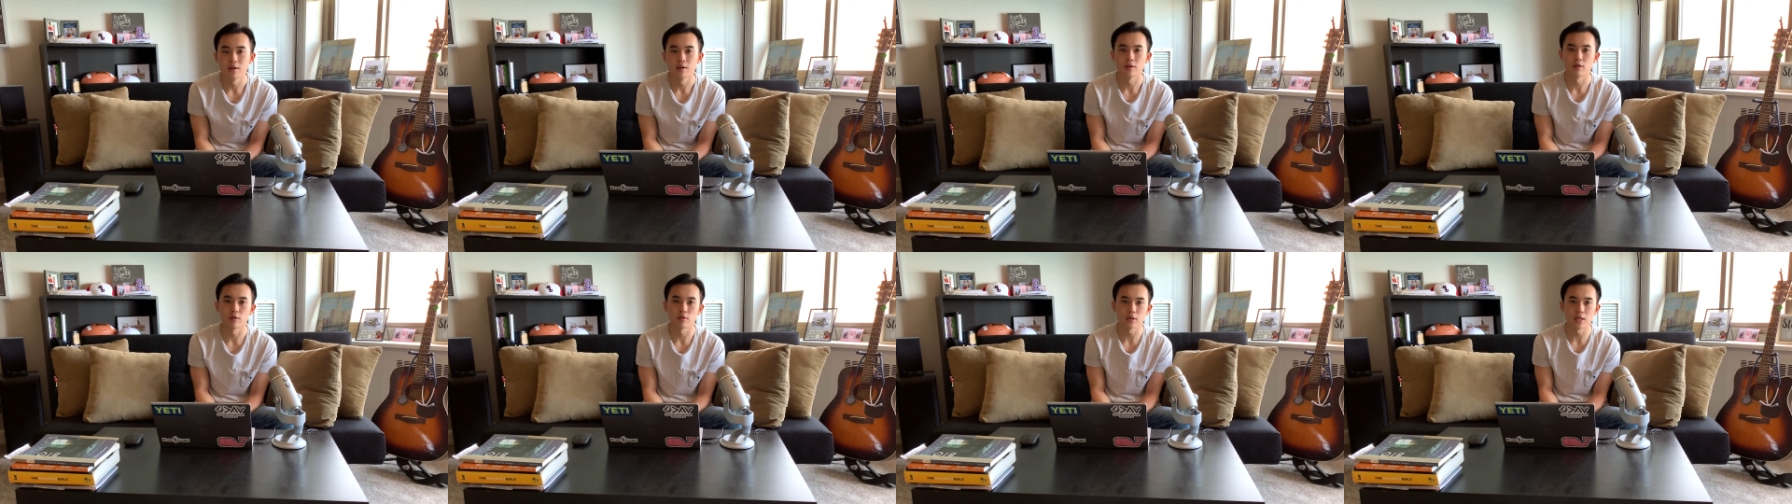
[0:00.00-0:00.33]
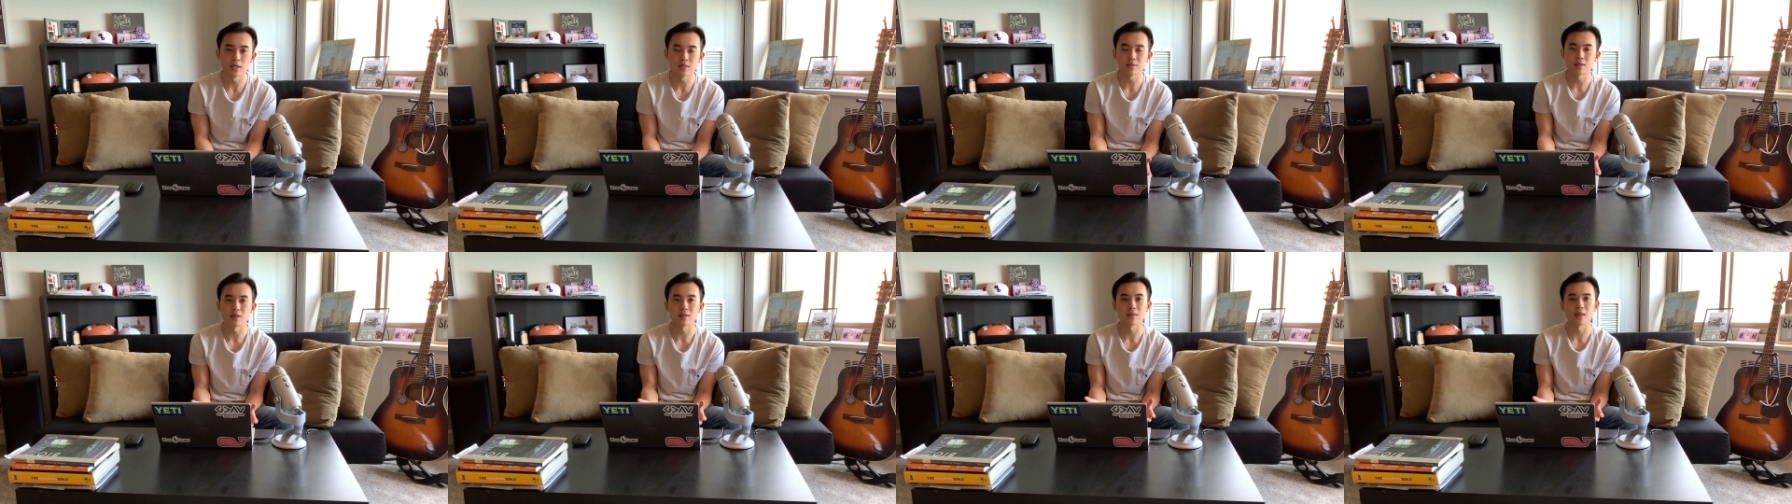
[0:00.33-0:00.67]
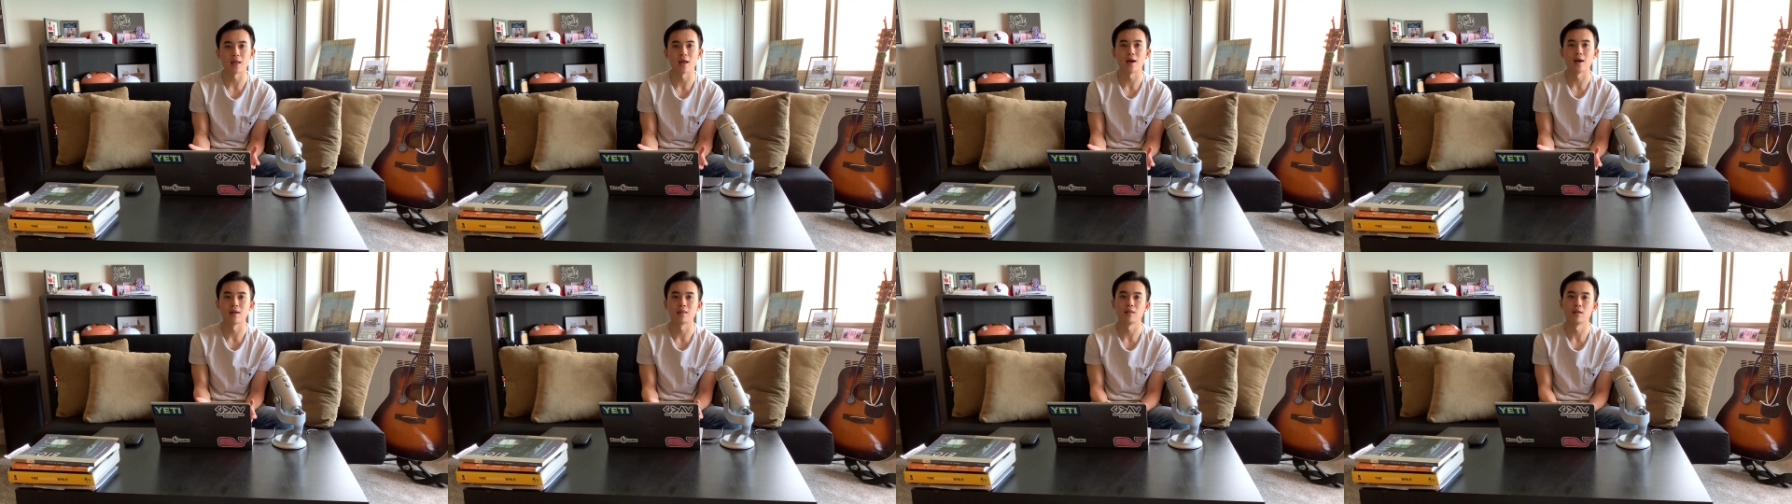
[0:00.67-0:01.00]
You know, things like
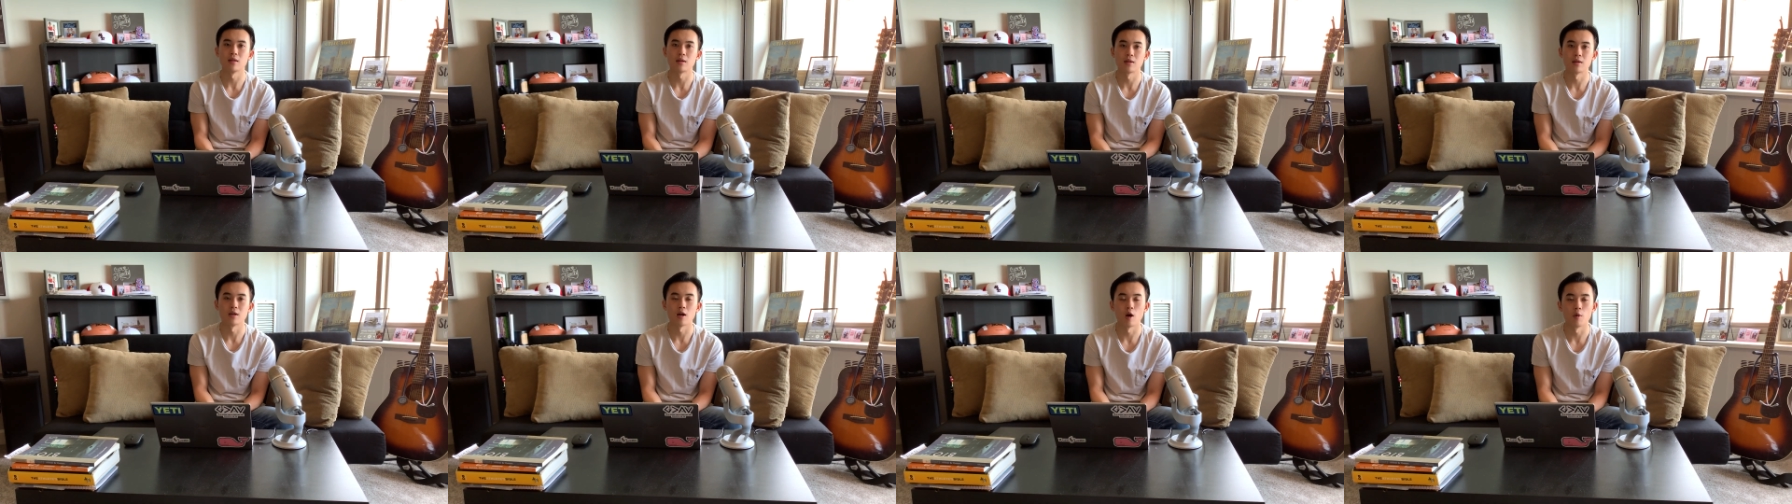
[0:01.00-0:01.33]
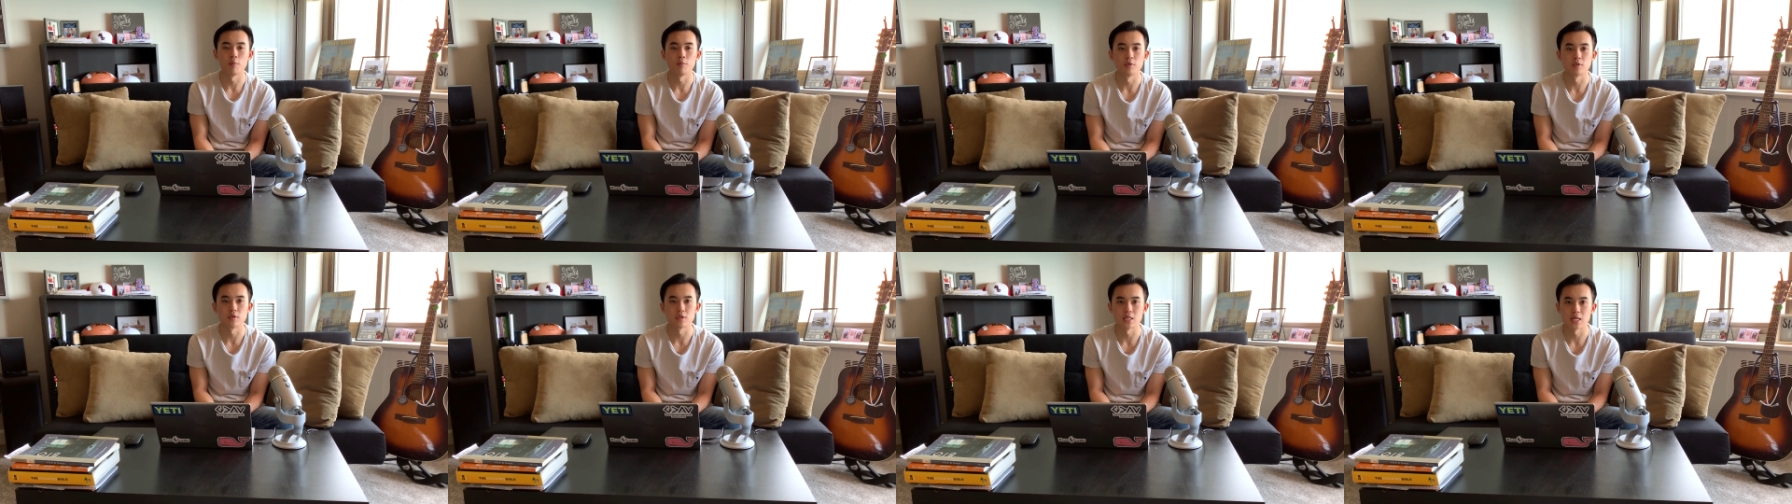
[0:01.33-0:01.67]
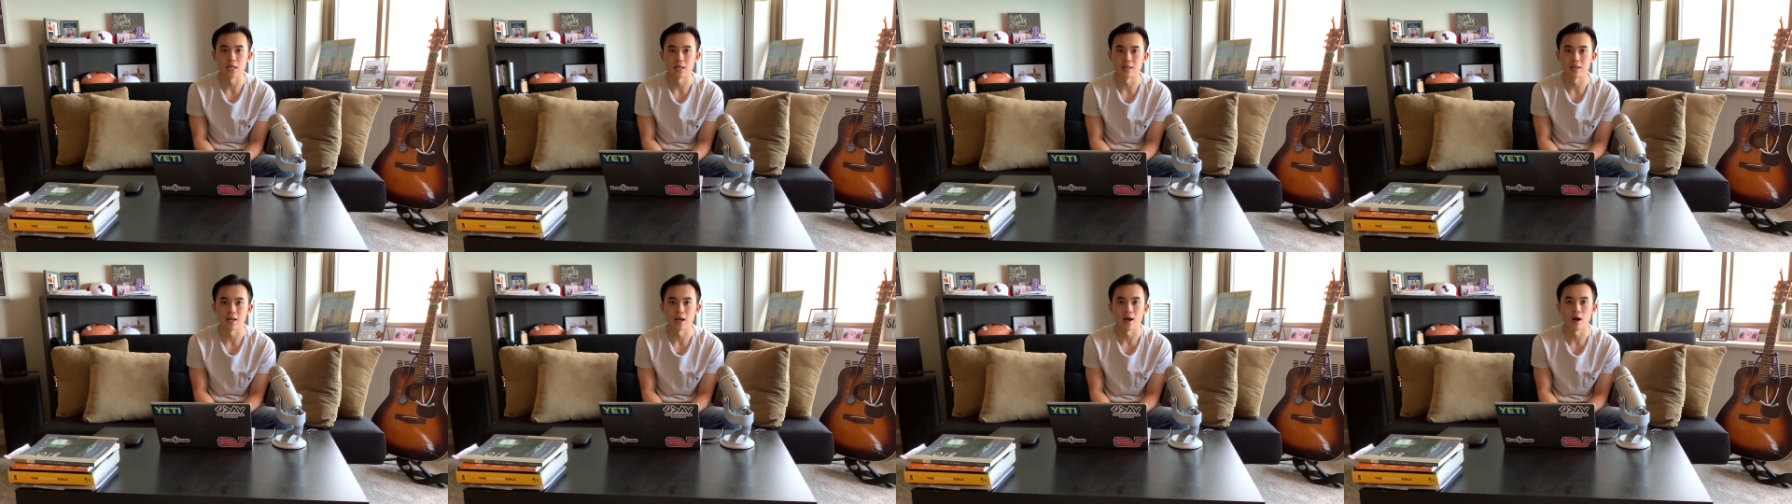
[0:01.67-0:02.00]
that I think can help you
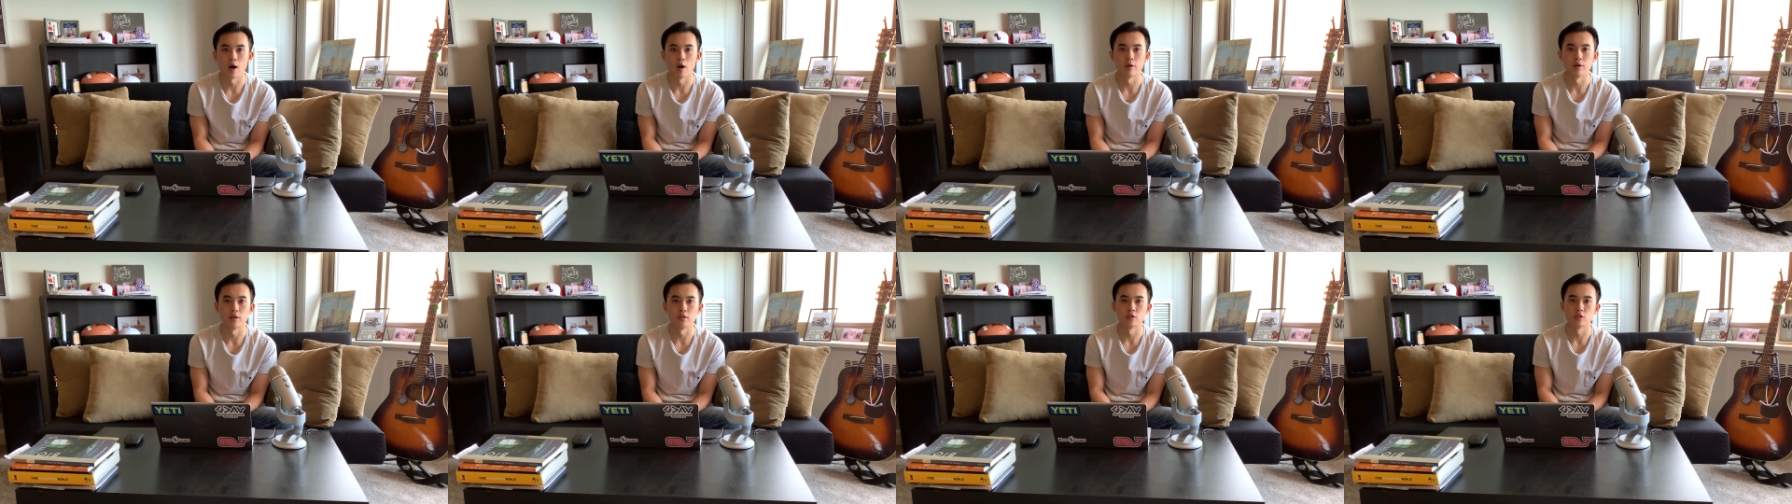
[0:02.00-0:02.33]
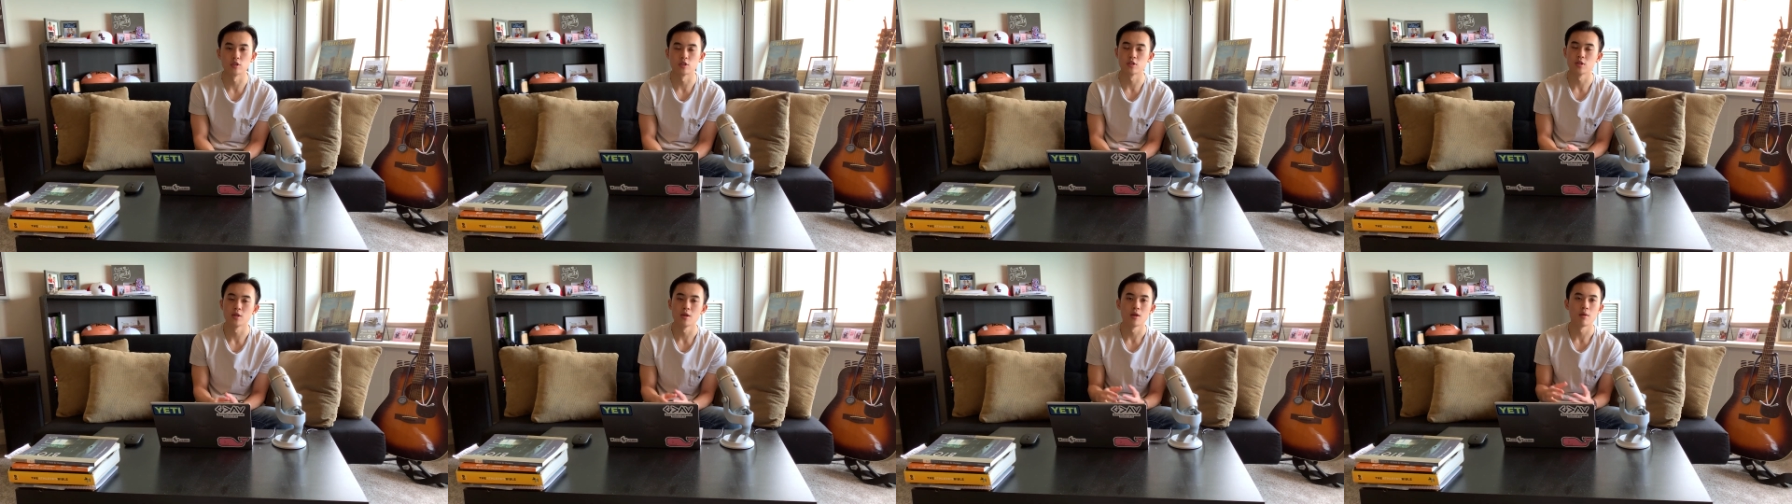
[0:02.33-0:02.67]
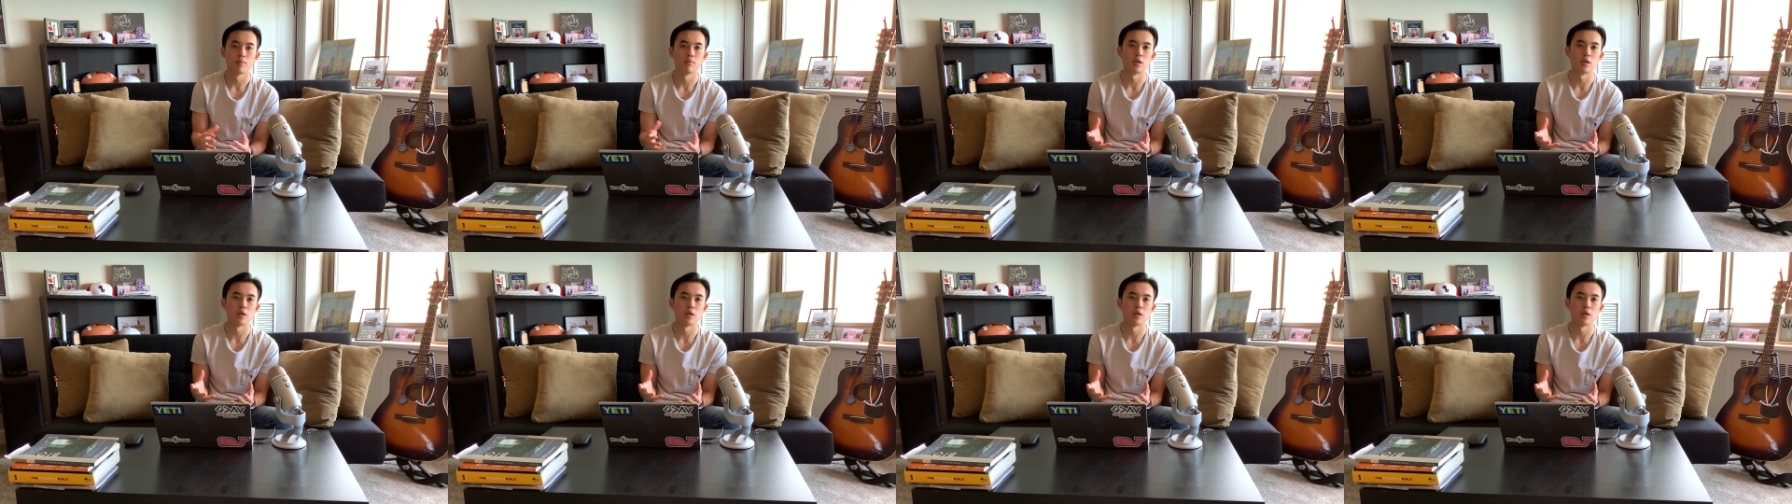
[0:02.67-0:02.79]
stand out and just